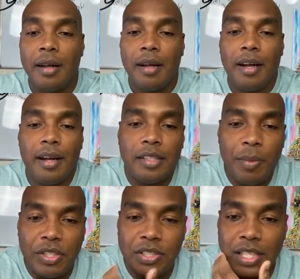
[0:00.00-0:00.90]
Uh,
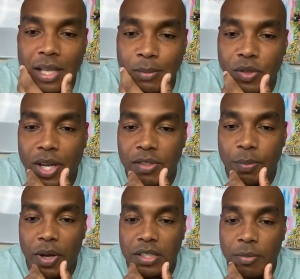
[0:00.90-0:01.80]
Demetrius says I'm trying to
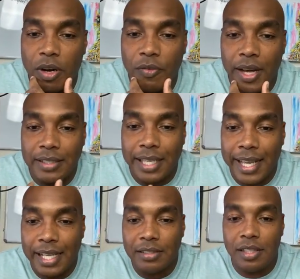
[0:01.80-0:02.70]
respond to some RFIs. I
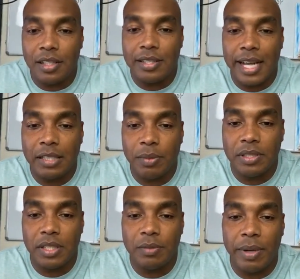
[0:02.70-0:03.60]
can't see the attachments.
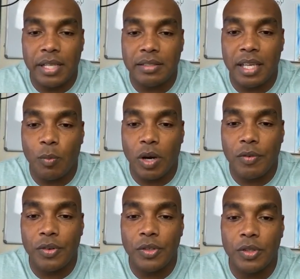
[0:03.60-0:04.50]
Is Beta Sam working
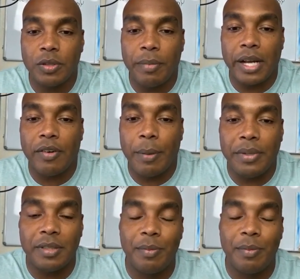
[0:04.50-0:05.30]
for you or is it my crappy?